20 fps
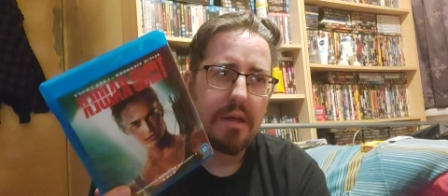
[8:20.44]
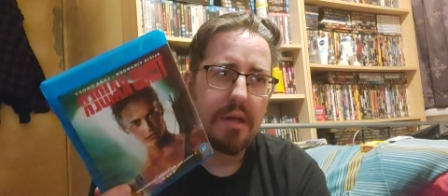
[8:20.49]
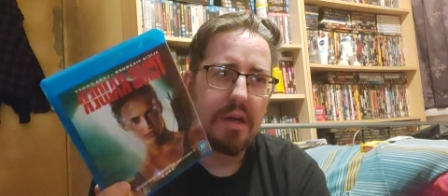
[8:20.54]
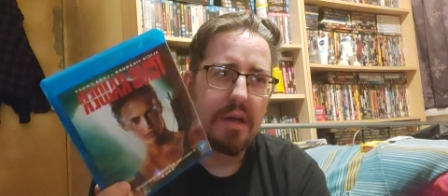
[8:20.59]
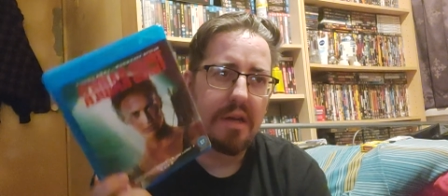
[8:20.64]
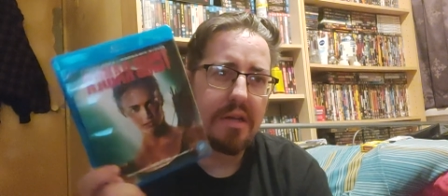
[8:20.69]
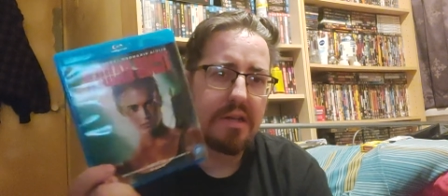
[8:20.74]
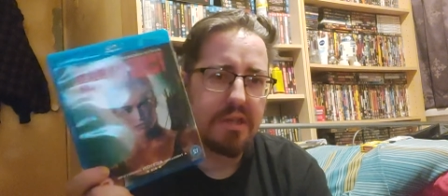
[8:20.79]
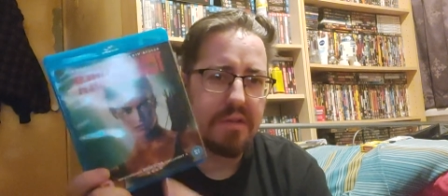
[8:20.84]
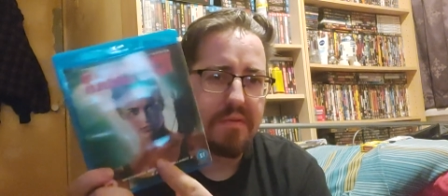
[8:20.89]

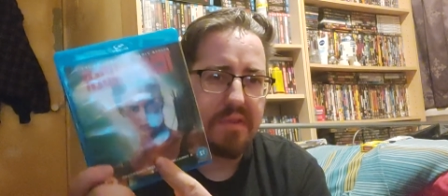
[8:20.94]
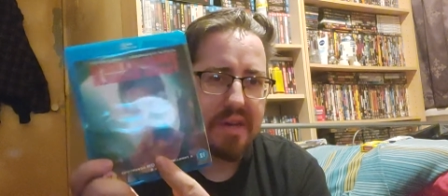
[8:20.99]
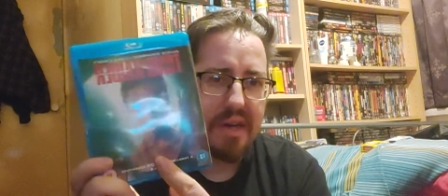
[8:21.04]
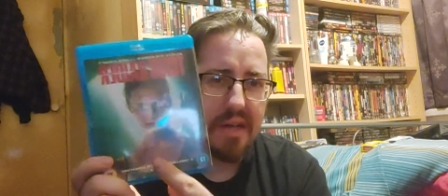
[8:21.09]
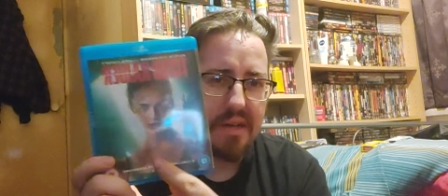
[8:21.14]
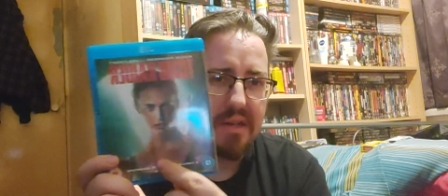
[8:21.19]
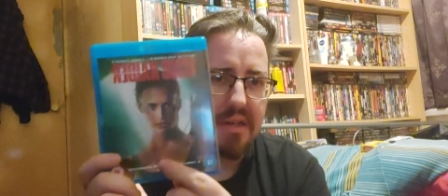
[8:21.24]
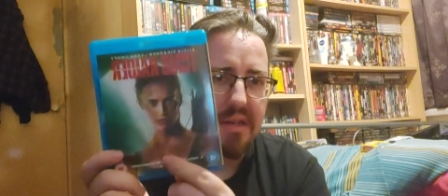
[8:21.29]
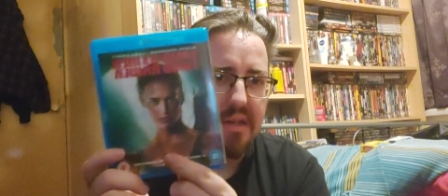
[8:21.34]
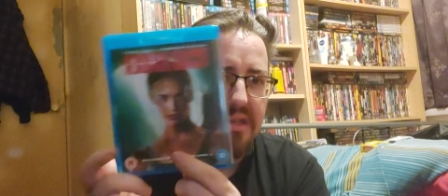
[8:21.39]
Alicia
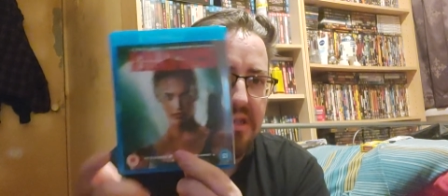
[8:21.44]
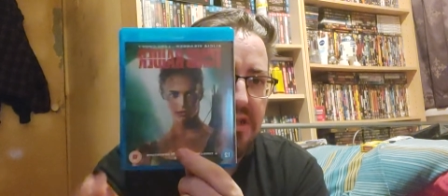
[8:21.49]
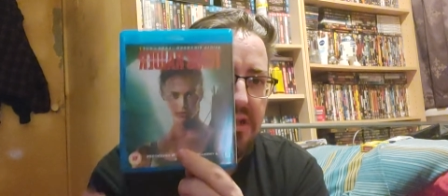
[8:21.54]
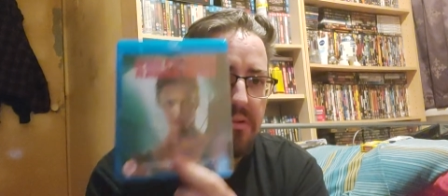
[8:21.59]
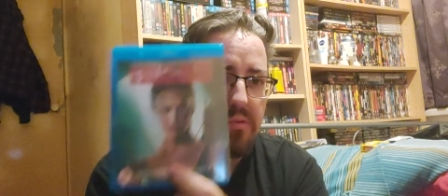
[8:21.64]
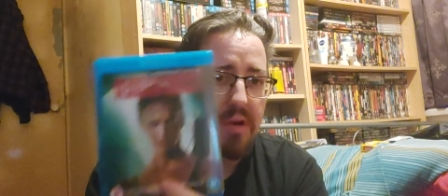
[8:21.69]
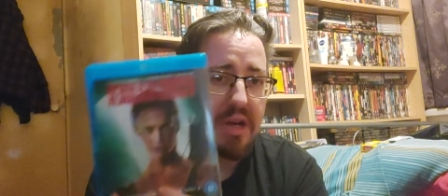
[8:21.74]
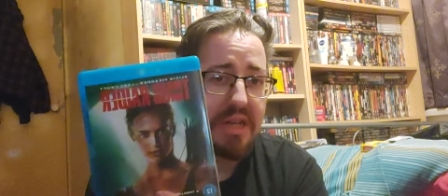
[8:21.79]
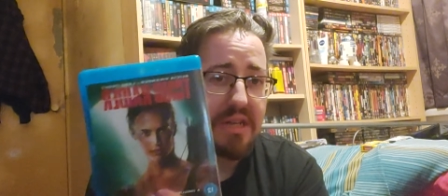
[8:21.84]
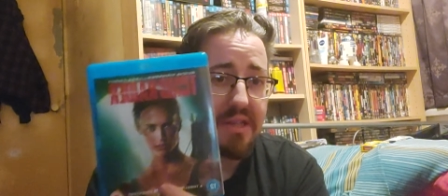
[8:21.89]
Vikander is
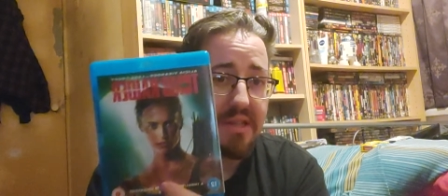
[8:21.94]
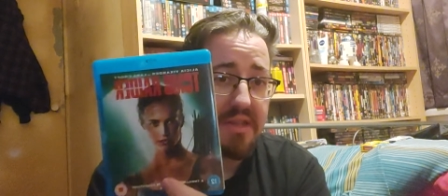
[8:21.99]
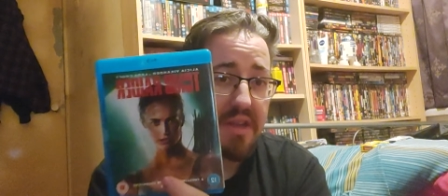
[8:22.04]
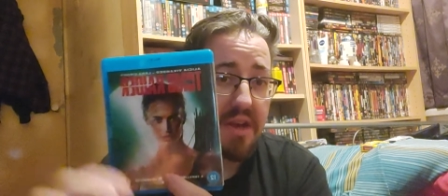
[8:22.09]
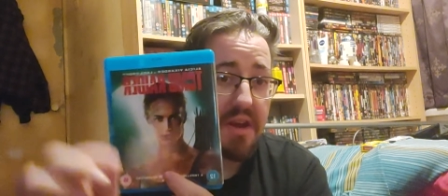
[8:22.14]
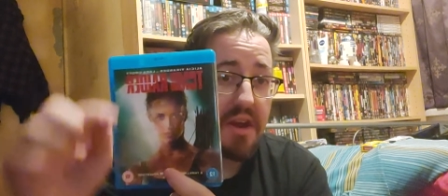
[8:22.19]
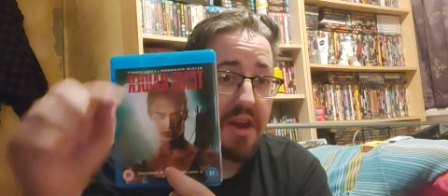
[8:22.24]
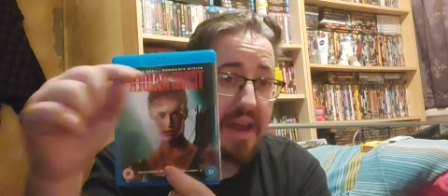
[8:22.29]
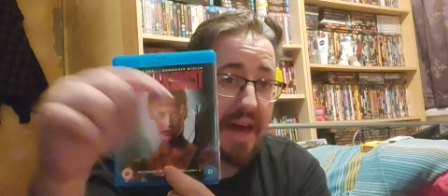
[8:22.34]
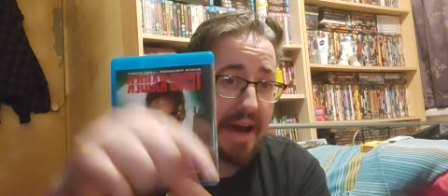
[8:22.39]
great as a
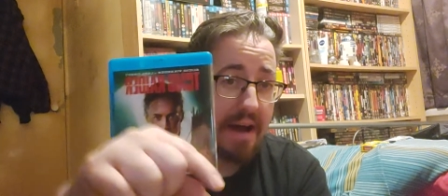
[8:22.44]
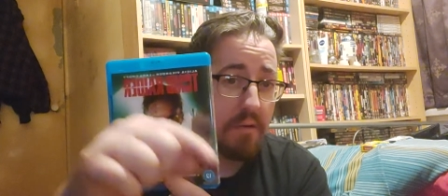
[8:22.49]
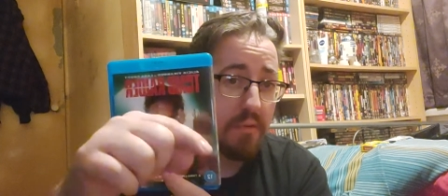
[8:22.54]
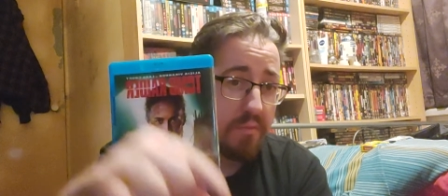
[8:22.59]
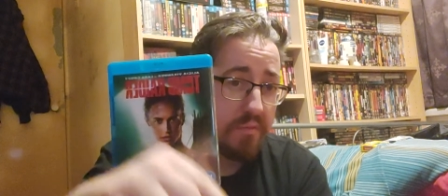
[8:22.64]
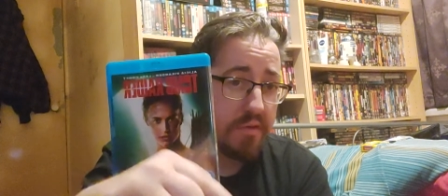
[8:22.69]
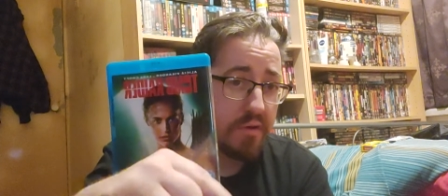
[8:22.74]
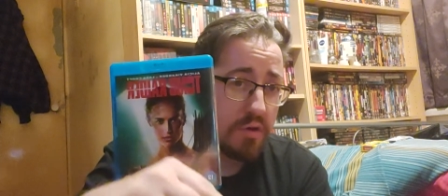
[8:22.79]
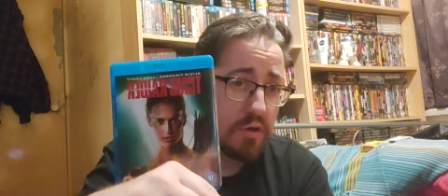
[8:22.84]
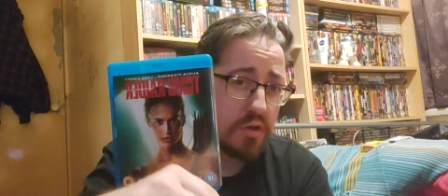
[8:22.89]
now
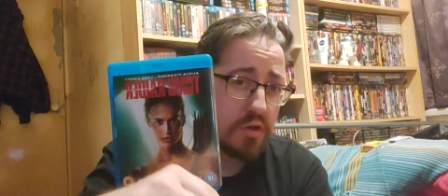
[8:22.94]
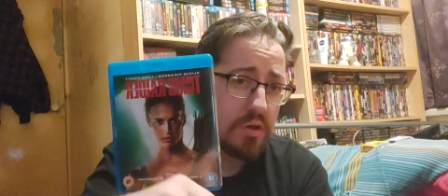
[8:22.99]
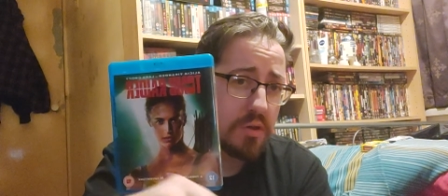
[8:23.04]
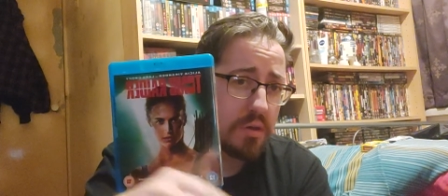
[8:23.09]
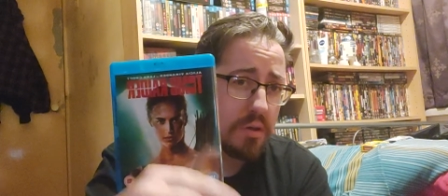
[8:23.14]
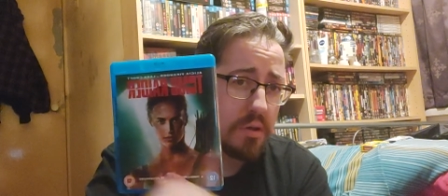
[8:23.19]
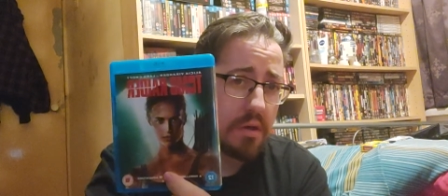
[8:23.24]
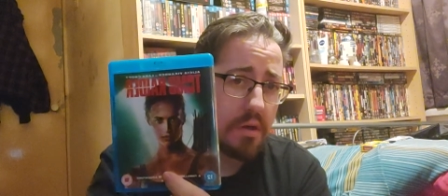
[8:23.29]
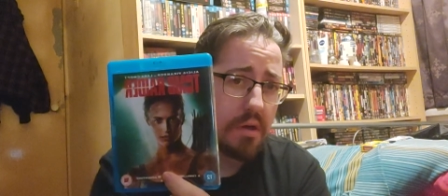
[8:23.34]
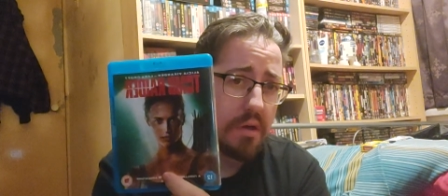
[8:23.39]

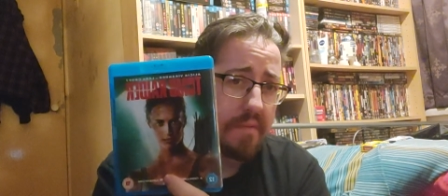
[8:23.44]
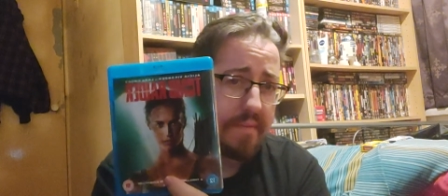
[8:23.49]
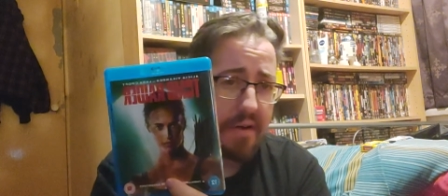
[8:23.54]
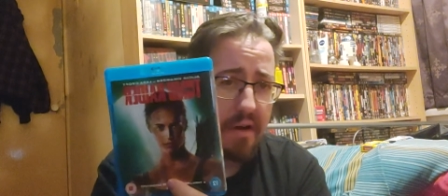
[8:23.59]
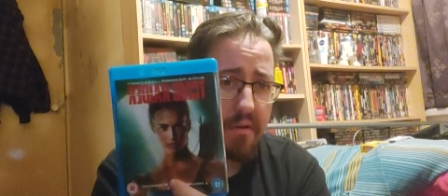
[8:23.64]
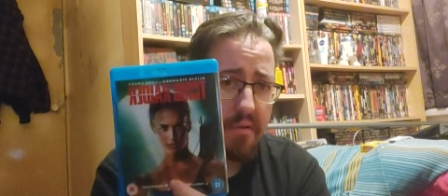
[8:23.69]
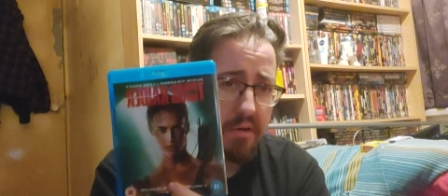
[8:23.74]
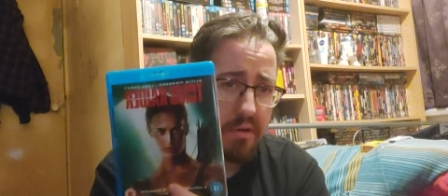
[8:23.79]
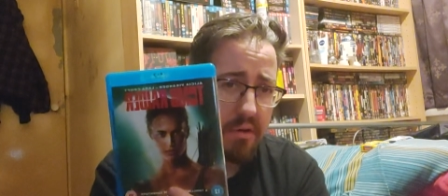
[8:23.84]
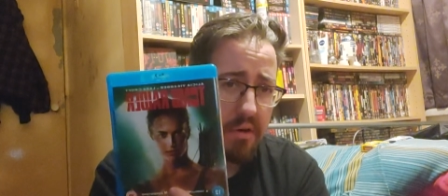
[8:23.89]
version of
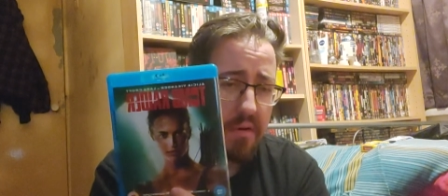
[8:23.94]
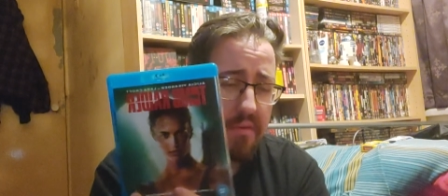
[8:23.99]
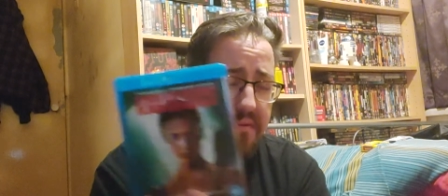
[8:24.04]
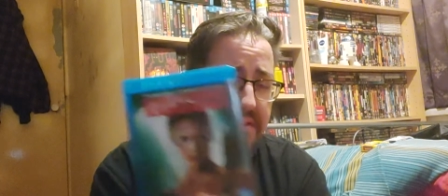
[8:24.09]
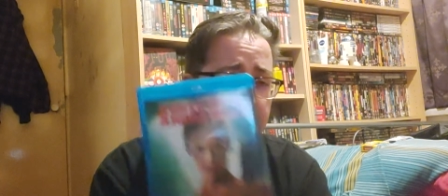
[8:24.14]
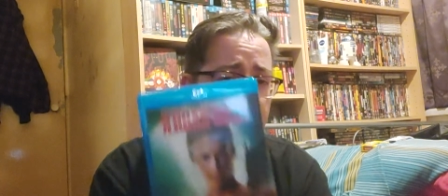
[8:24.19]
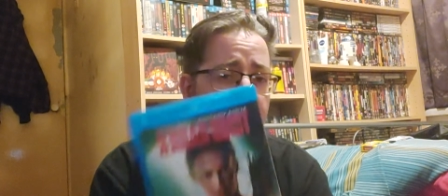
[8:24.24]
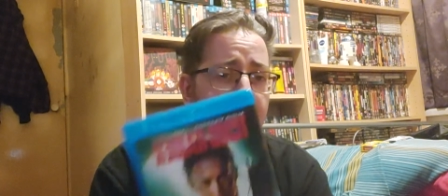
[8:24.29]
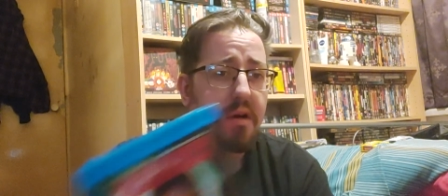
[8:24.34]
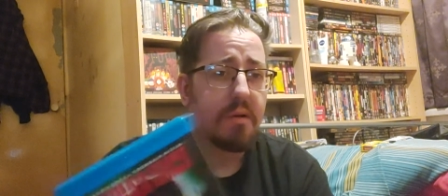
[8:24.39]
Lara Croft,